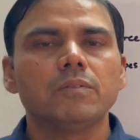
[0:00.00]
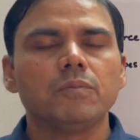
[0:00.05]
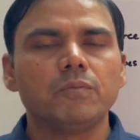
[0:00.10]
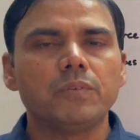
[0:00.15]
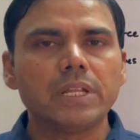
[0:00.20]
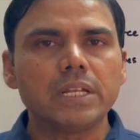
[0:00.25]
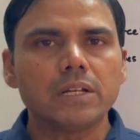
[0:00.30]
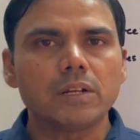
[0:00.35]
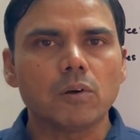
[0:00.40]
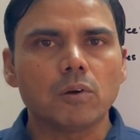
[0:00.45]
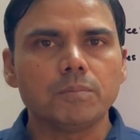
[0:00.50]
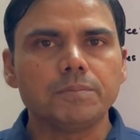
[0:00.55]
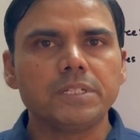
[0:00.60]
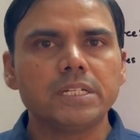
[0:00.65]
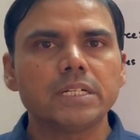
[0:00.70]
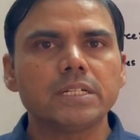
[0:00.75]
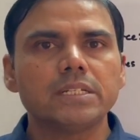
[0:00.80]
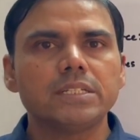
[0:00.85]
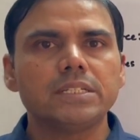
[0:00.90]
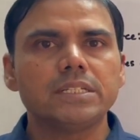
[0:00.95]
When an
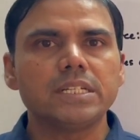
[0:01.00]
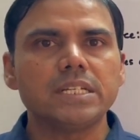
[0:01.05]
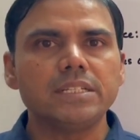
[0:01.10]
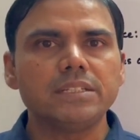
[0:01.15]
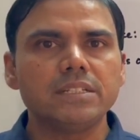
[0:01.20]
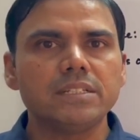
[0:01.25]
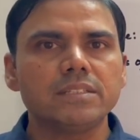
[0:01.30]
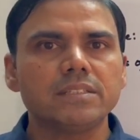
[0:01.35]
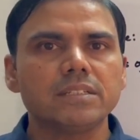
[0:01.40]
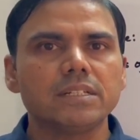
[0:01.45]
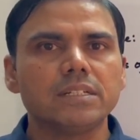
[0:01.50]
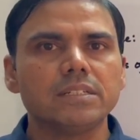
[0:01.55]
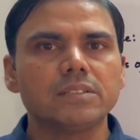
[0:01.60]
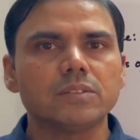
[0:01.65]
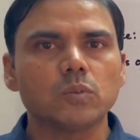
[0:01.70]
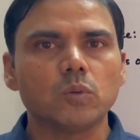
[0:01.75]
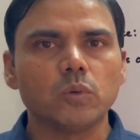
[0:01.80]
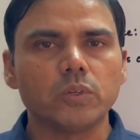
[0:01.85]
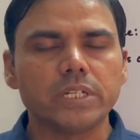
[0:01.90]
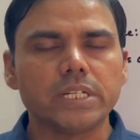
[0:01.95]
object changes
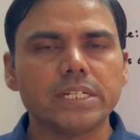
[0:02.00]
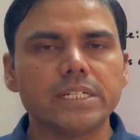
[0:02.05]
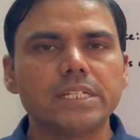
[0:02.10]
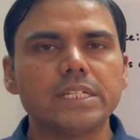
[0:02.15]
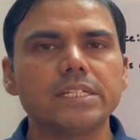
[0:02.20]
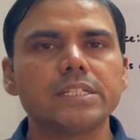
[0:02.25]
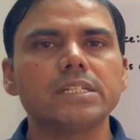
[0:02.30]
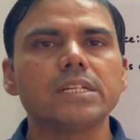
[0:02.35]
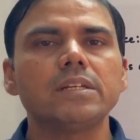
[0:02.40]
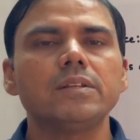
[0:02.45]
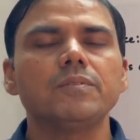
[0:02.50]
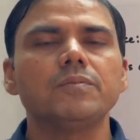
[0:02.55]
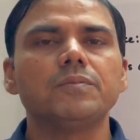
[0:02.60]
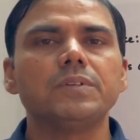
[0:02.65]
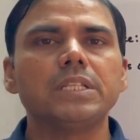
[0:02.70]
its orientation